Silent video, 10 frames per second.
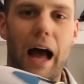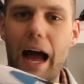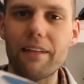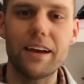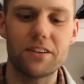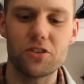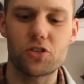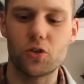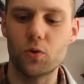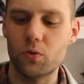I like this
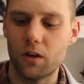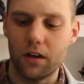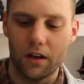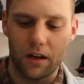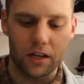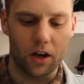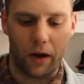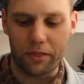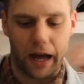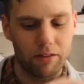shoe. You know,
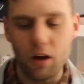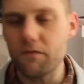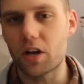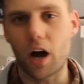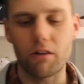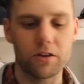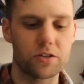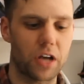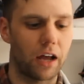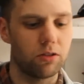I, I, love the
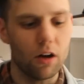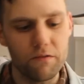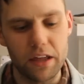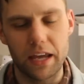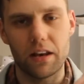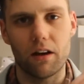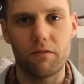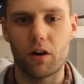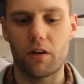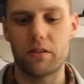colors. I love the hint
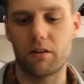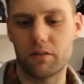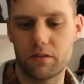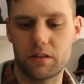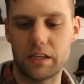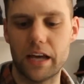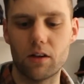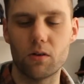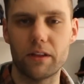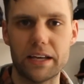of the, the, the
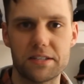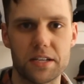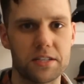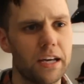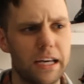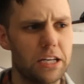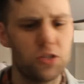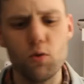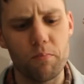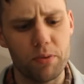yellow laces. He's
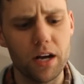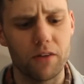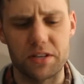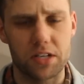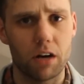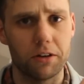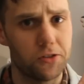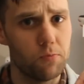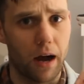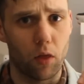doing big on this color
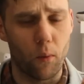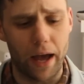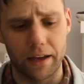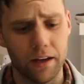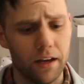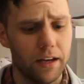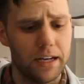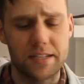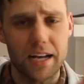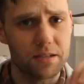too, by the way.
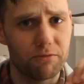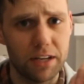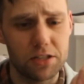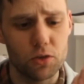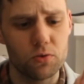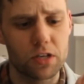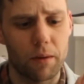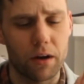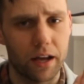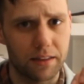He's got some V2s
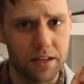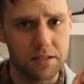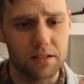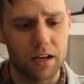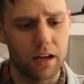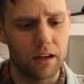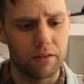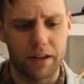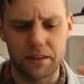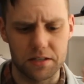coming like this,
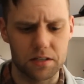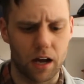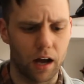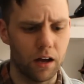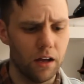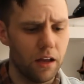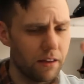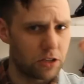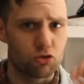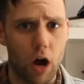in like this, uh,
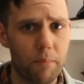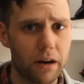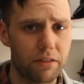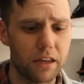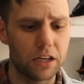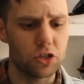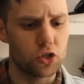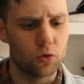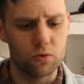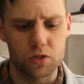that's dropping I think in
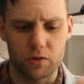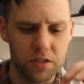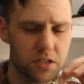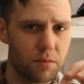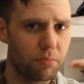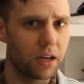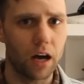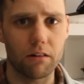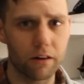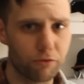June. So this is a big
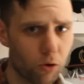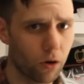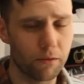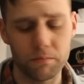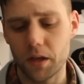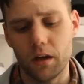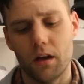color for him.